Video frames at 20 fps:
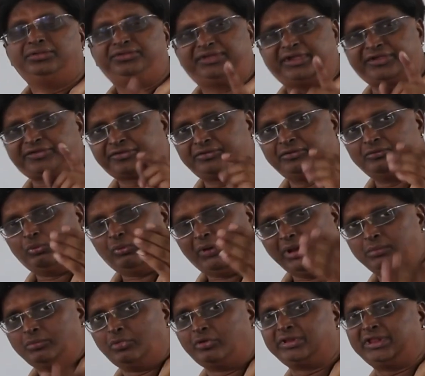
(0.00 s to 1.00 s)
Just
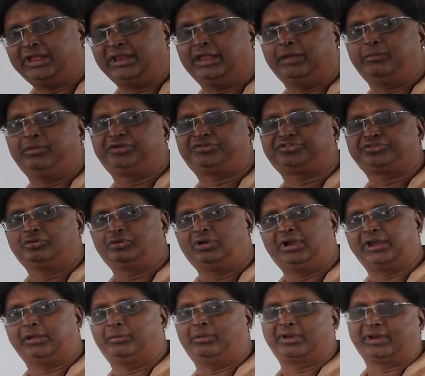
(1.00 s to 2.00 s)
one more line I will show,
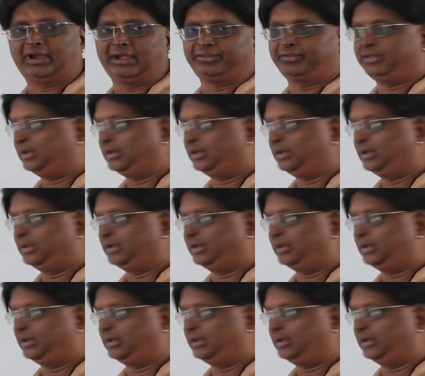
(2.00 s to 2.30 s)
and I will write